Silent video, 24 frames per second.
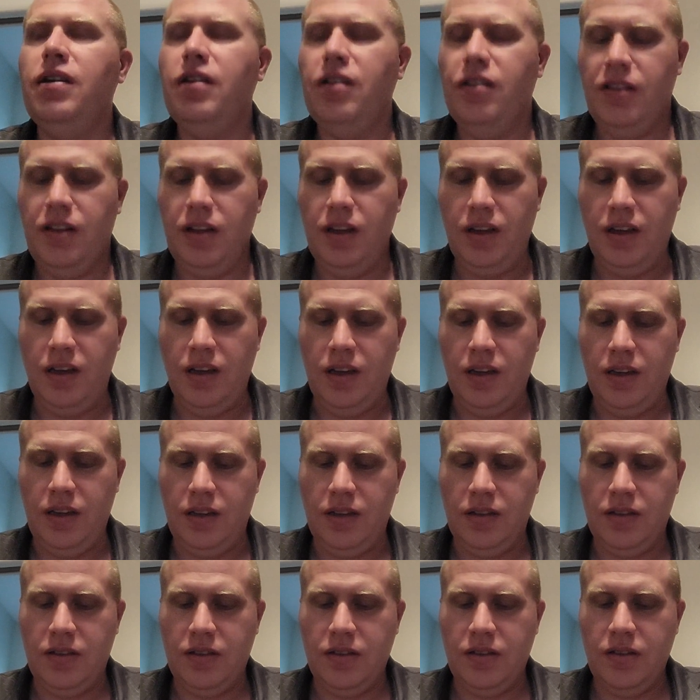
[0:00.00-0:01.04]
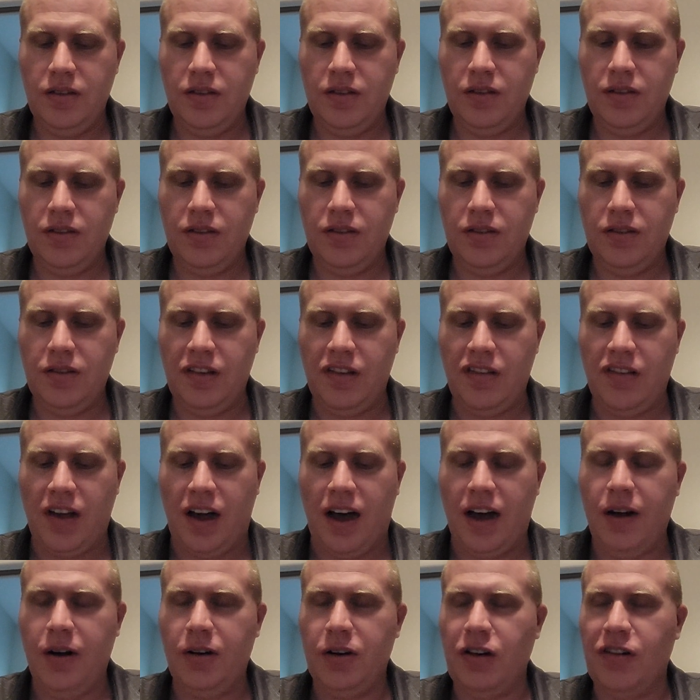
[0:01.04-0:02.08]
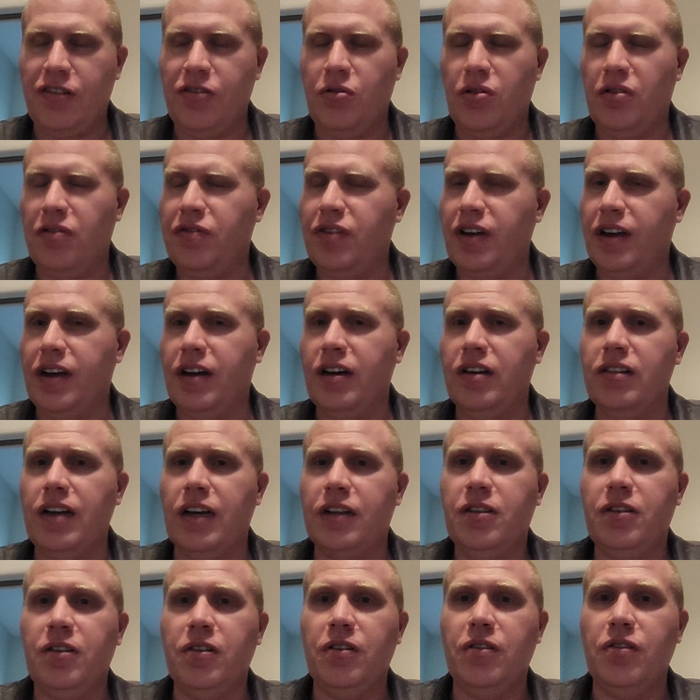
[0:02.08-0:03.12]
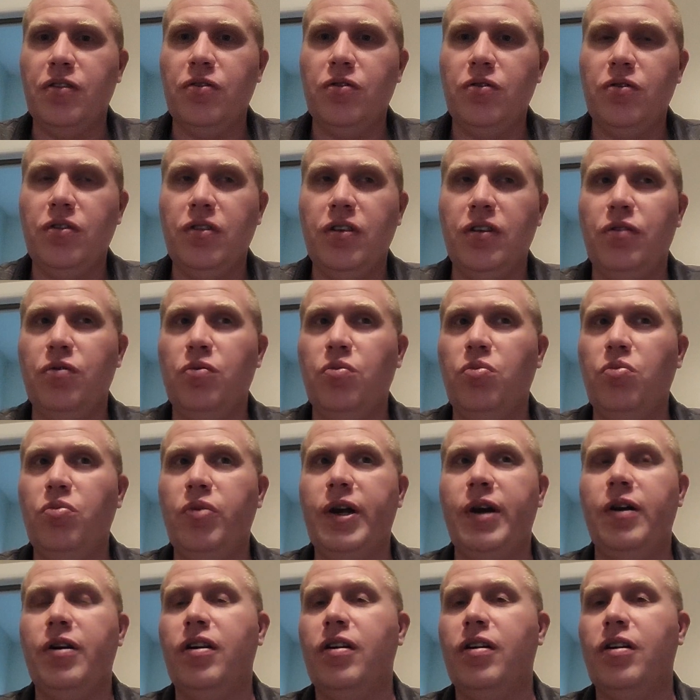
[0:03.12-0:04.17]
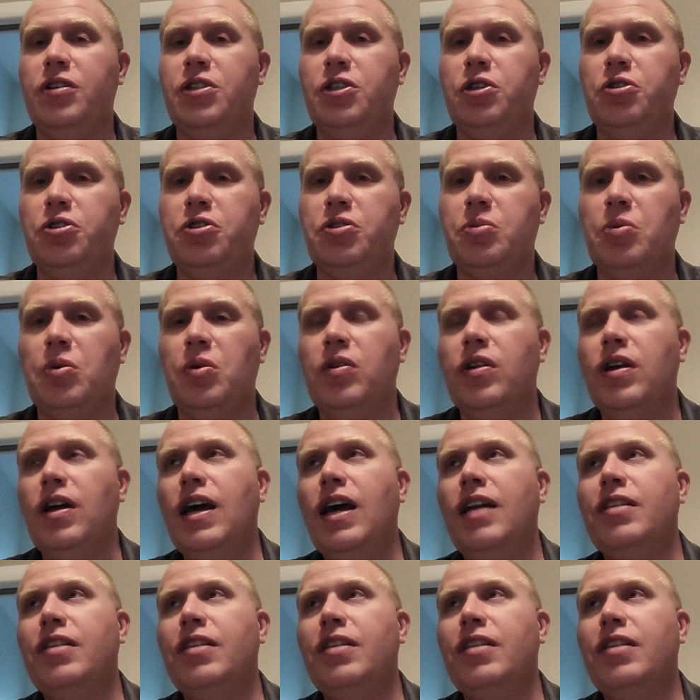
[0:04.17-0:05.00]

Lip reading: the desire to sort of like collect the weird and unusual.